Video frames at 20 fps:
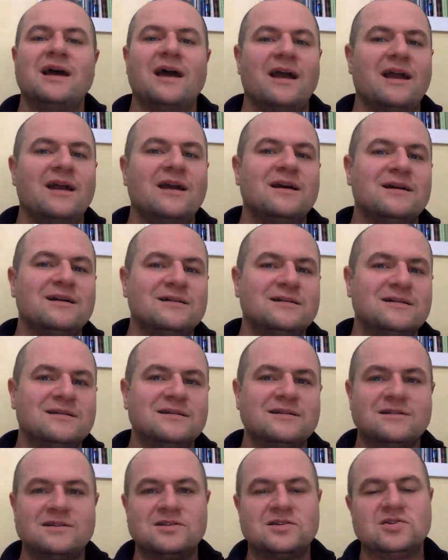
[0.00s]

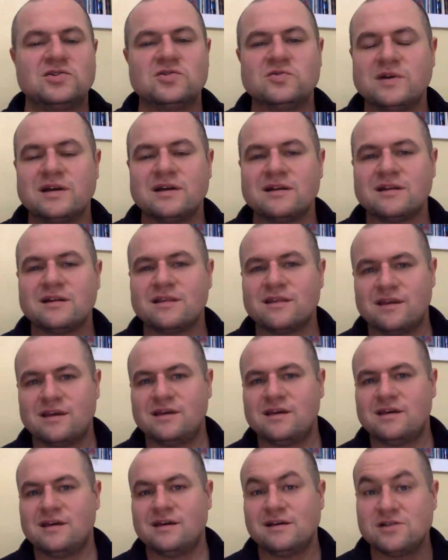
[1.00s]
and doing
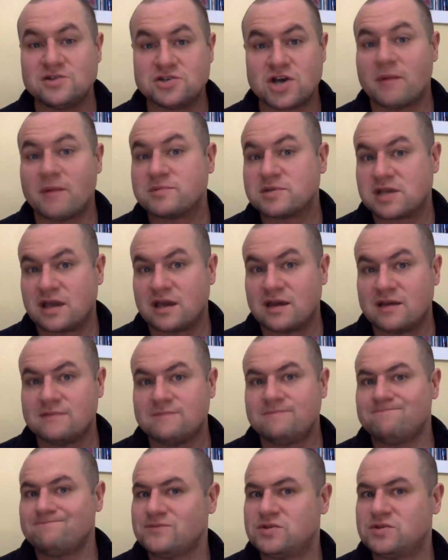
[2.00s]
the job scan.